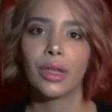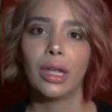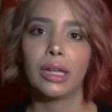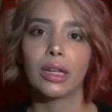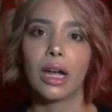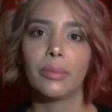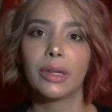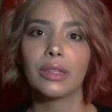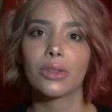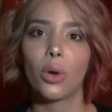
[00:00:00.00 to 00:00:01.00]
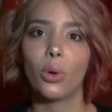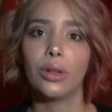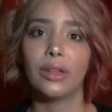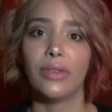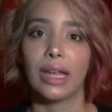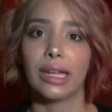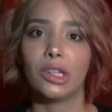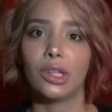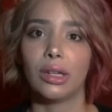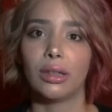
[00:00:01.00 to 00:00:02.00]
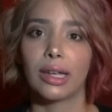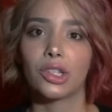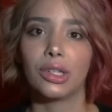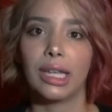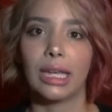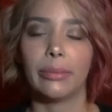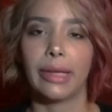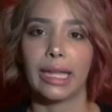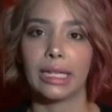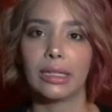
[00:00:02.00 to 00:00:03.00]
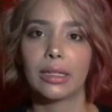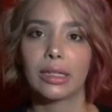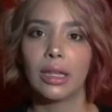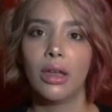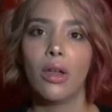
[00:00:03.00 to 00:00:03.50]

Incumbents hold advantage in election campaigns.